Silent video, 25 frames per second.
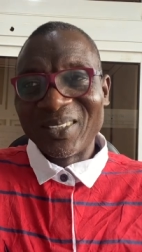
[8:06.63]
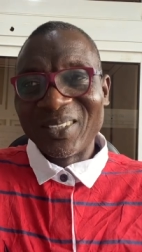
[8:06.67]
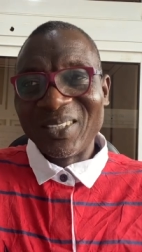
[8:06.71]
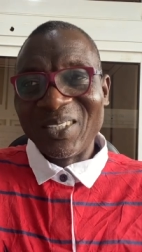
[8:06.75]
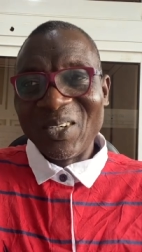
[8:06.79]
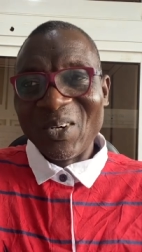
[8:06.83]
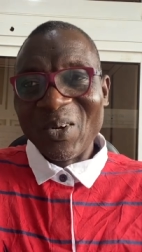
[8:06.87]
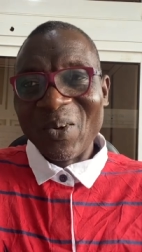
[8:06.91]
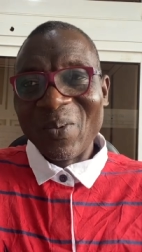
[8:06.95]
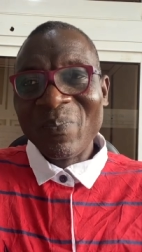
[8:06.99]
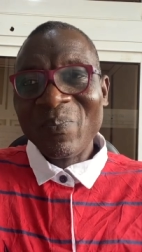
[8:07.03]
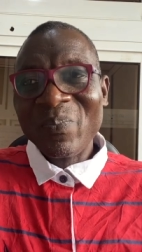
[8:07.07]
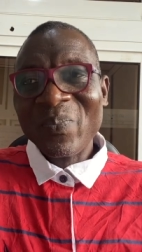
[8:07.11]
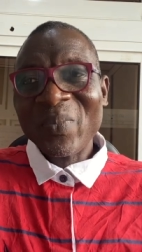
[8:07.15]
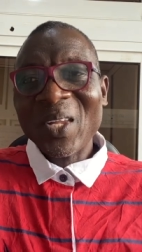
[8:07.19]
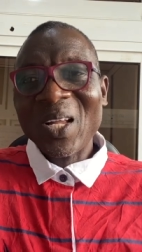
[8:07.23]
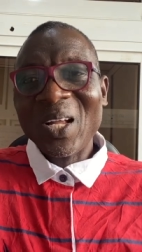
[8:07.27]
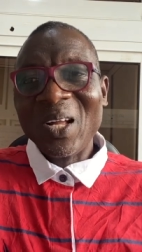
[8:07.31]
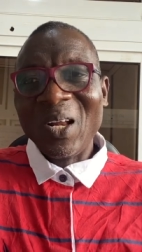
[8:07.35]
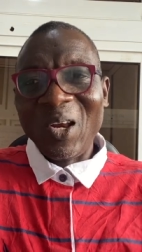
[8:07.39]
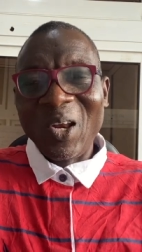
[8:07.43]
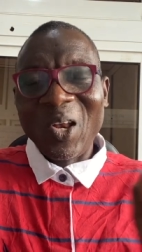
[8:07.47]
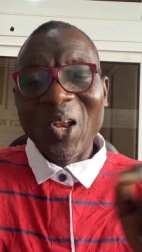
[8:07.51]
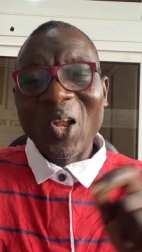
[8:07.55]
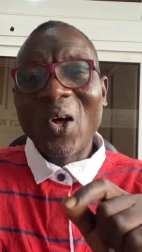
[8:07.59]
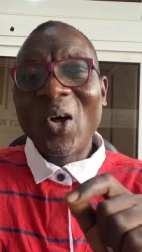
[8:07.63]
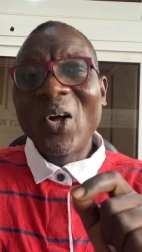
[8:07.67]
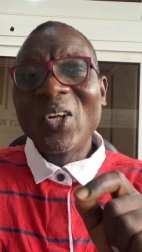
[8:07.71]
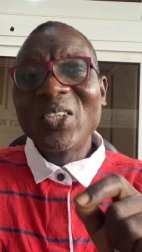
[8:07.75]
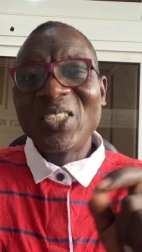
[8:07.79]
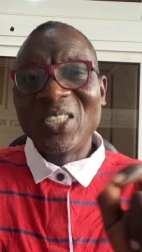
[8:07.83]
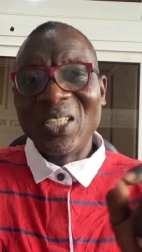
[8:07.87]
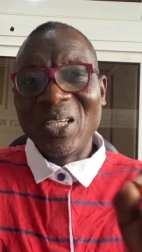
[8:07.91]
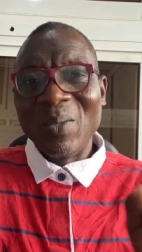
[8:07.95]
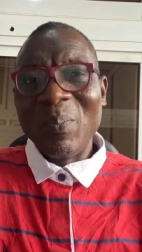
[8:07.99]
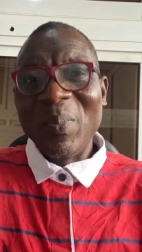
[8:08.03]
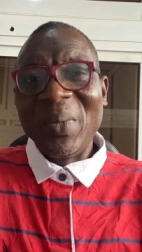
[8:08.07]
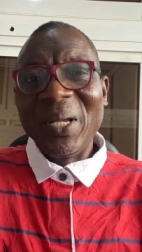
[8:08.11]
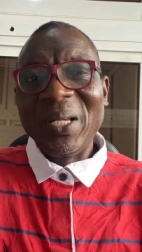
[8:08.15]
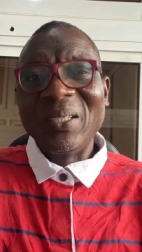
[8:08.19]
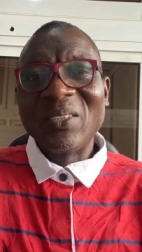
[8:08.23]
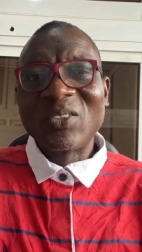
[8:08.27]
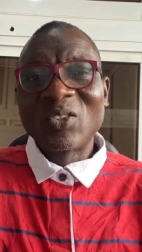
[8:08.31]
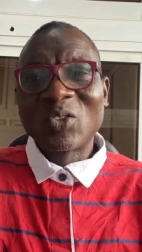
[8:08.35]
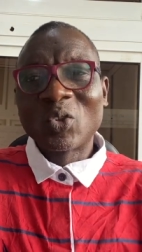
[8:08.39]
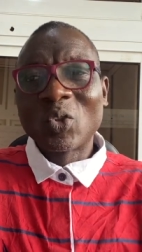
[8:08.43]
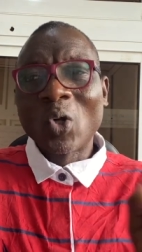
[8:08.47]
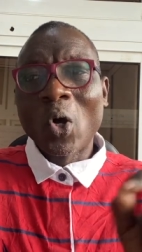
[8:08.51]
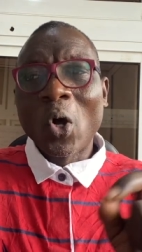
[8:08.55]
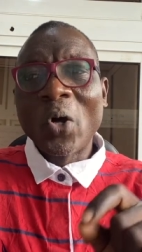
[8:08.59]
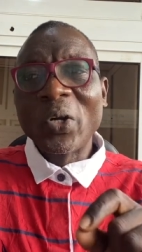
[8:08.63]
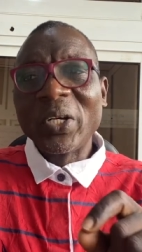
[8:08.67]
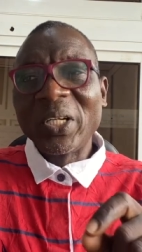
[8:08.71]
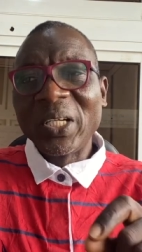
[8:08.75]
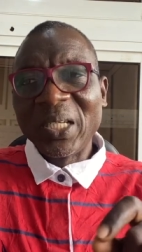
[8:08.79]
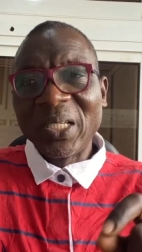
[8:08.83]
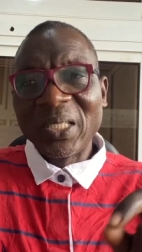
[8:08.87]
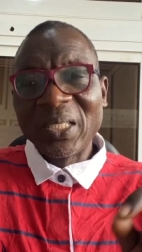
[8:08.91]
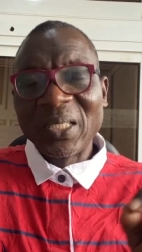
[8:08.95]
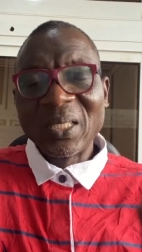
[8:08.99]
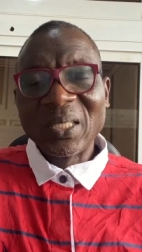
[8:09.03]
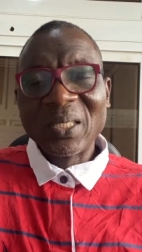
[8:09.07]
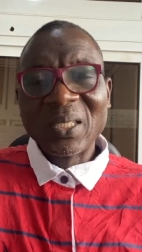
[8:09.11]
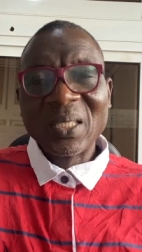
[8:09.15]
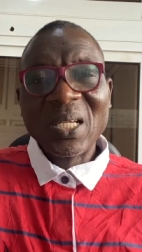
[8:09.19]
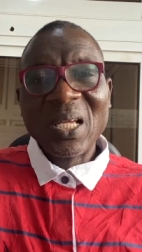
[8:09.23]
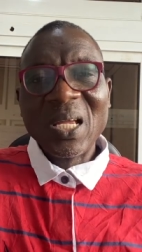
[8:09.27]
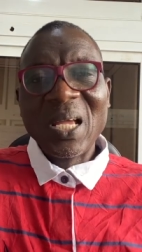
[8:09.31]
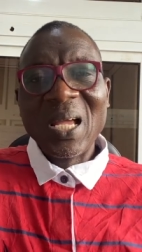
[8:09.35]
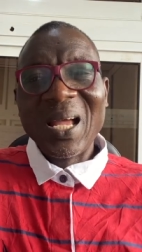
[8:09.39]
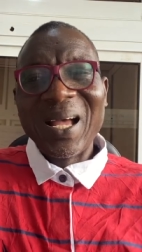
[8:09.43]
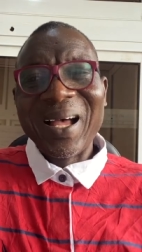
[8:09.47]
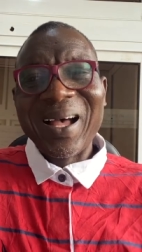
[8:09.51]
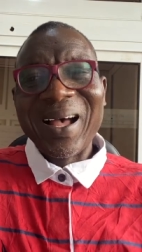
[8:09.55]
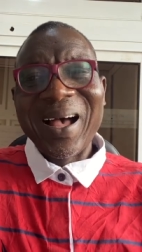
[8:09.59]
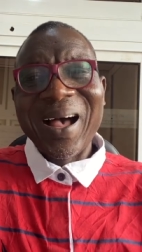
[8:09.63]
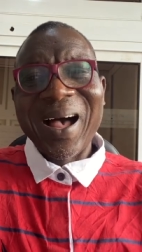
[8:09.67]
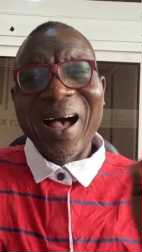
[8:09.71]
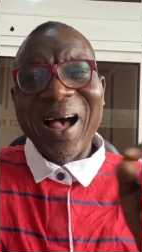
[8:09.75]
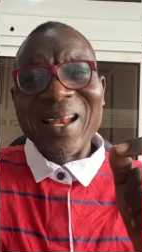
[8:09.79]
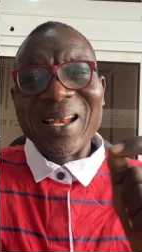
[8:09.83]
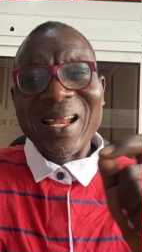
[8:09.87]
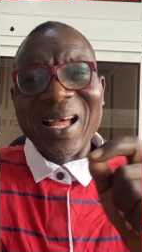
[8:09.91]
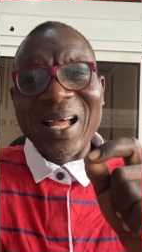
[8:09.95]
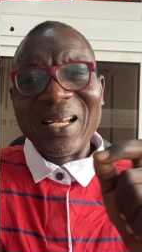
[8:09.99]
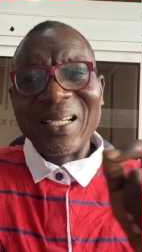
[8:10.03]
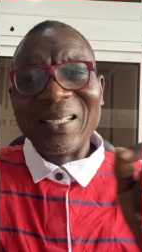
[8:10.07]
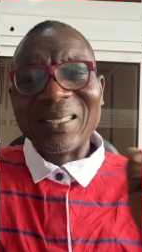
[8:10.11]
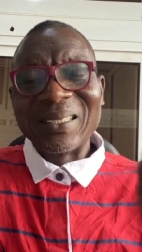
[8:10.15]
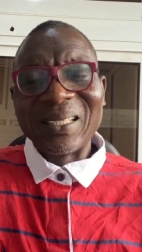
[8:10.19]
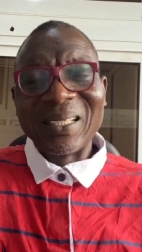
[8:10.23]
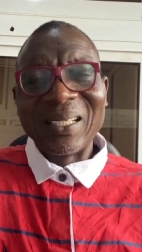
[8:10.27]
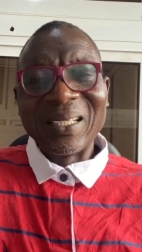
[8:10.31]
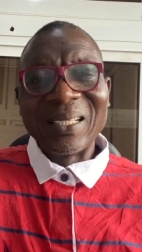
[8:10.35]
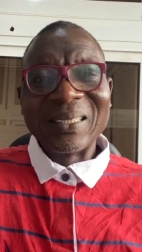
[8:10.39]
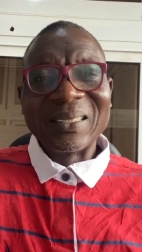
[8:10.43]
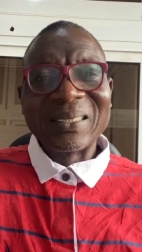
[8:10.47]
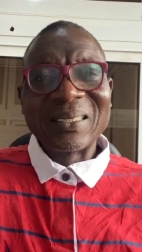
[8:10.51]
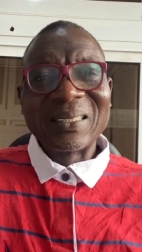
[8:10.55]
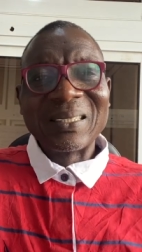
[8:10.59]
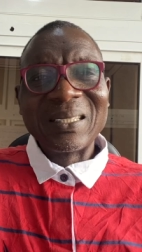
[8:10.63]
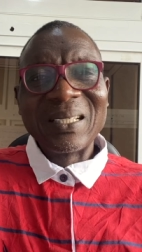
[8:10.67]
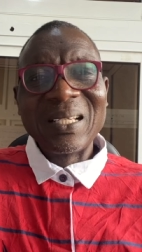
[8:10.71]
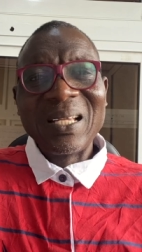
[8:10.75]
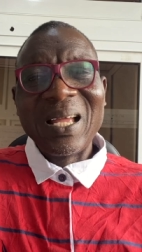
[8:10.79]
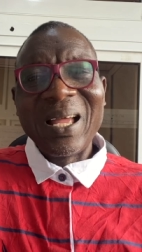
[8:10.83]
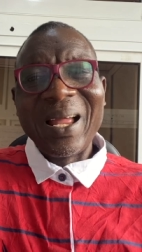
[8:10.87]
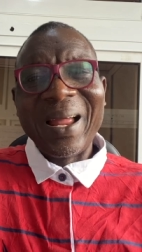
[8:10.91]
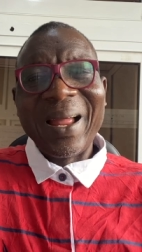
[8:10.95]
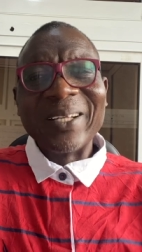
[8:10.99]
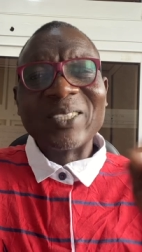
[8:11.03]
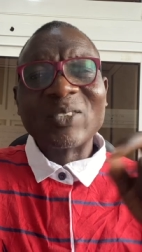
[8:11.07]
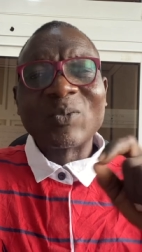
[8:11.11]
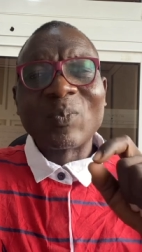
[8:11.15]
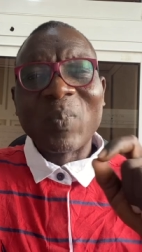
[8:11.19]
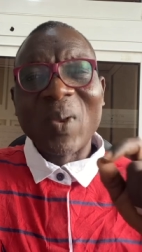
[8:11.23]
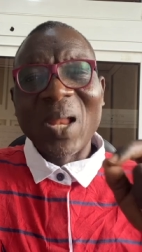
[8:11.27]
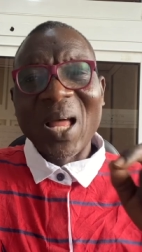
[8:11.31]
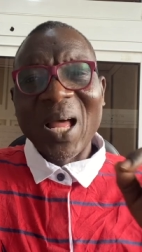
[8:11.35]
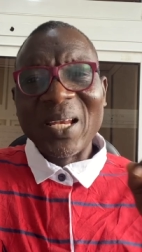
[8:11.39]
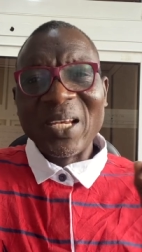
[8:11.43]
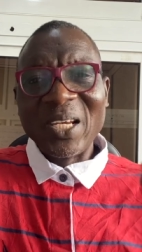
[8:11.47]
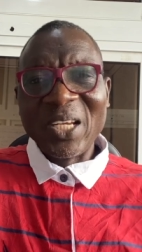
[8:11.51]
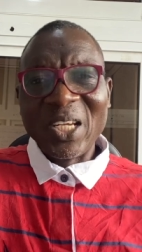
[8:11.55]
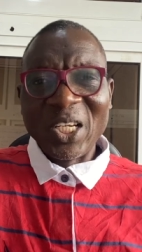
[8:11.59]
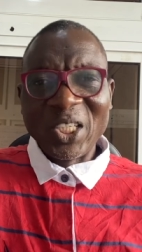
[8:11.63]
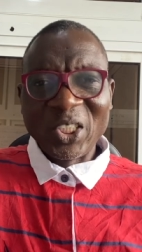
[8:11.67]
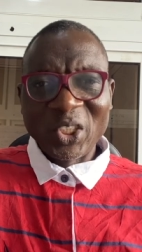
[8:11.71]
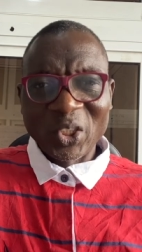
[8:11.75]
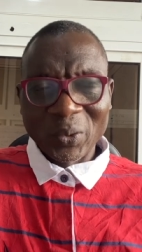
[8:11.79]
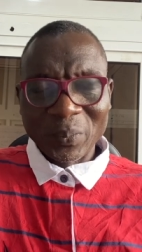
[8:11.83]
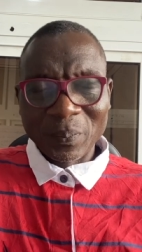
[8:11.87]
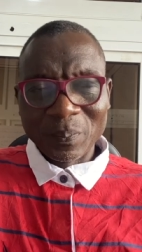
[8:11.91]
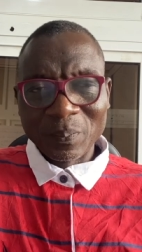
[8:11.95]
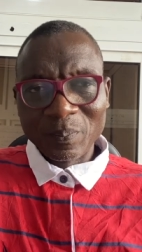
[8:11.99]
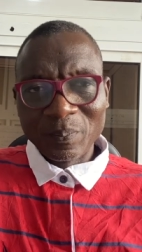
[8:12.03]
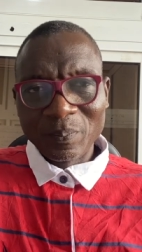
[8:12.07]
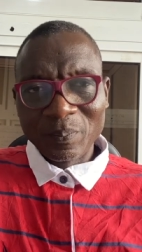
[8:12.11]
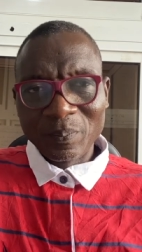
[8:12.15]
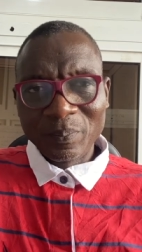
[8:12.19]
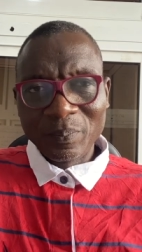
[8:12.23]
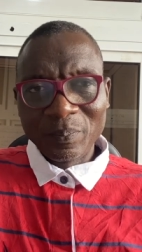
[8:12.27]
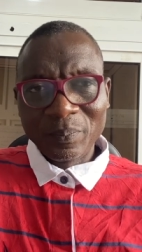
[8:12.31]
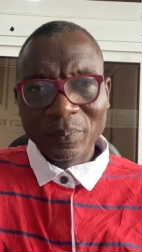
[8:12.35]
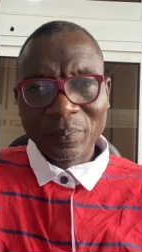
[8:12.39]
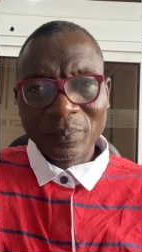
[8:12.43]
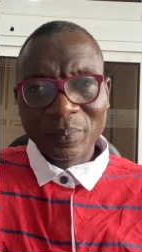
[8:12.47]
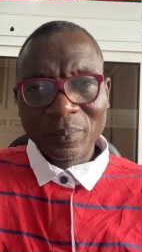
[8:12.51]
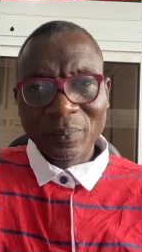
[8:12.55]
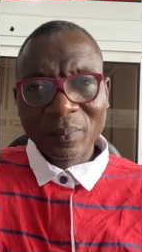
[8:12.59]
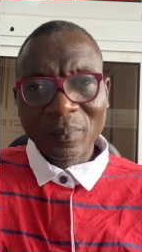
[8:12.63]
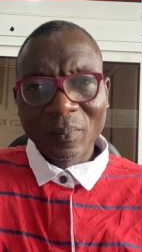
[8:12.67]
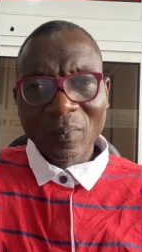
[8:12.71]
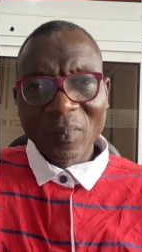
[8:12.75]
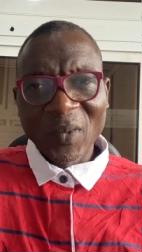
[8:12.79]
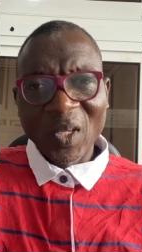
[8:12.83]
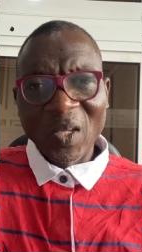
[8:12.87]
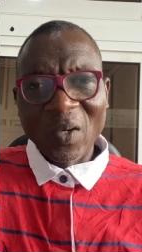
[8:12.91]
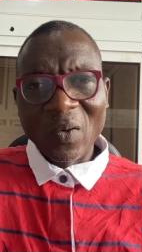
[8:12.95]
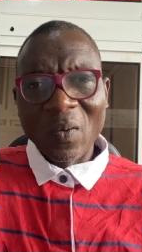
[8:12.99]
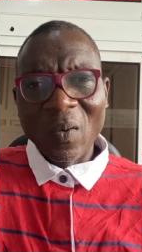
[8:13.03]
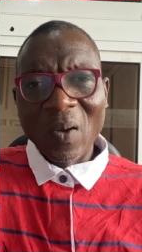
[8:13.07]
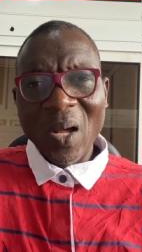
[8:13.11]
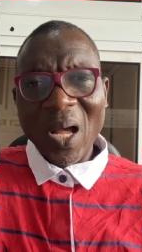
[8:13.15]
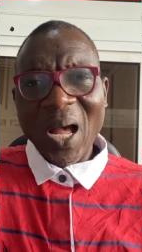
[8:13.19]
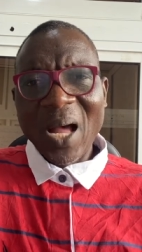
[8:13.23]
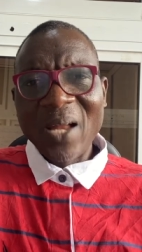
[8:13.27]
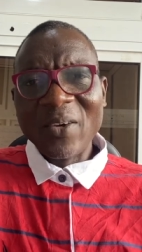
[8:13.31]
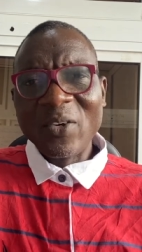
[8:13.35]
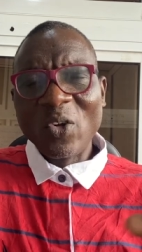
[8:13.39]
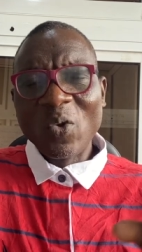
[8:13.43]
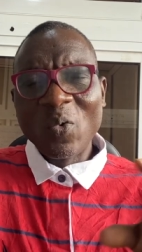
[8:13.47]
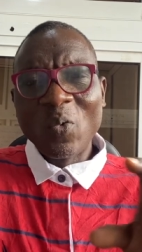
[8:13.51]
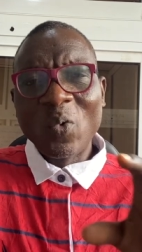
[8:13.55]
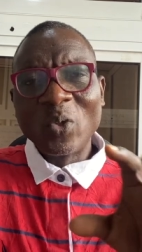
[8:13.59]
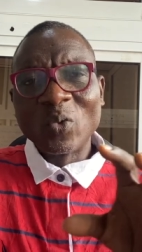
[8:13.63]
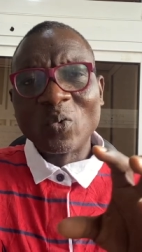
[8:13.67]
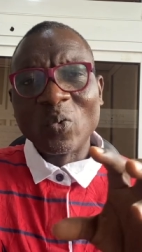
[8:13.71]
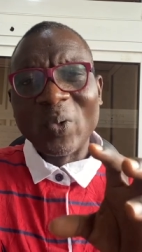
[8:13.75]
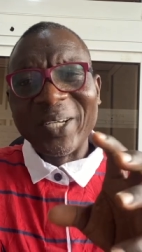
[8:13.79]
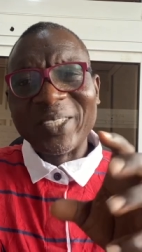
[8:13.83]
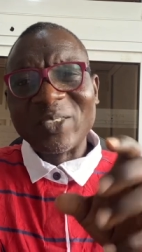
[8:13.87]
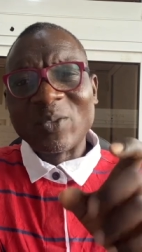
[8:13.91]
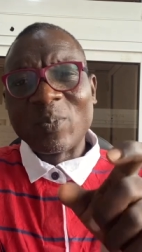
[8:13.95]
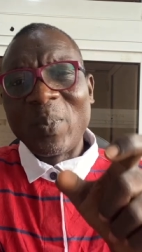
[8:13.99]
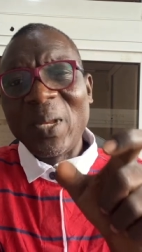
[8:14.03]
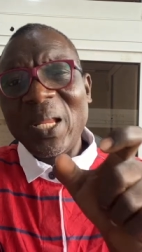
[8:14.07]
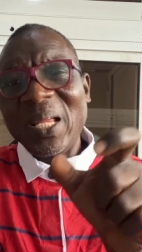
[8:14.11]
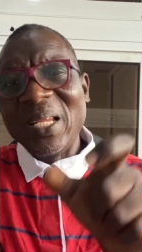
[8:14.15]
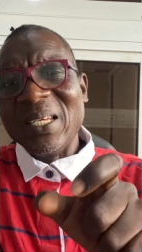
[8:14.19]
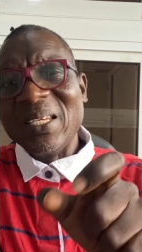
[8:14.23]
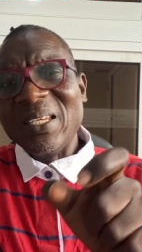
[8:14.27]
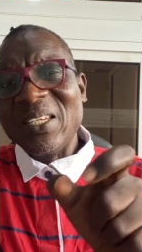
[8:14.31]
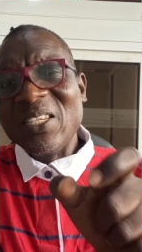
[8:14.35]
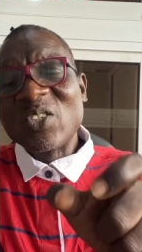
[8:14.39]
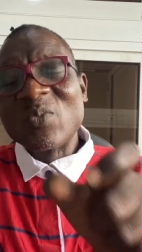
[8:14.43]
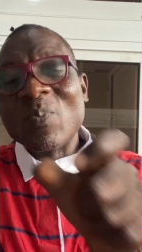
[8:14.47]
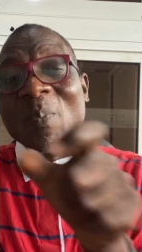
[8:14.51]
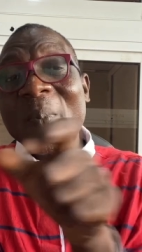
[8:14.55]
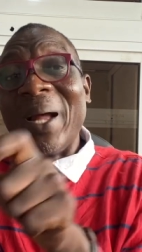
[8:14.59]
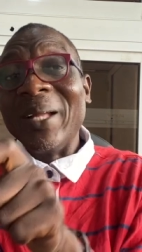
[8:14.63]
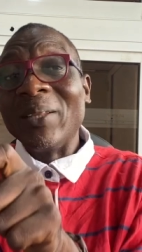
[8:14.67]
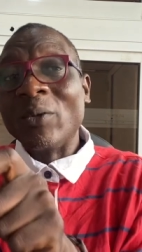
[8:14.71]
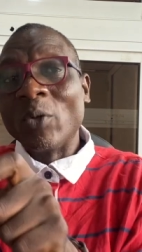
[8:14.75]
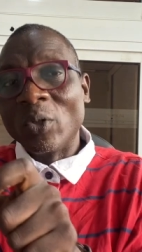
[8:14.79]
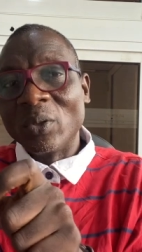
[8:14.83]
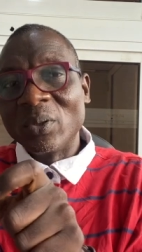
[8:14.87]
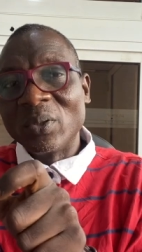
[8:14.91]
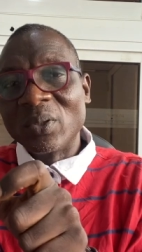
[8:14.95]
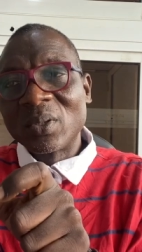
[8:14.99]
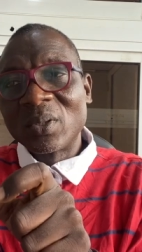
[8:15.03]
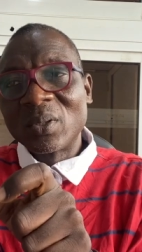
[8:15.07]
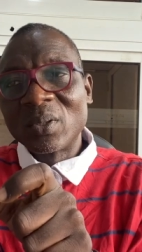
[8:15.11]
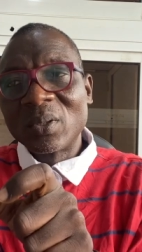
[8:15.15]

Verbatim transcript: You know, logic means study, analysis, explanation. You know, how do you want to explain these methods?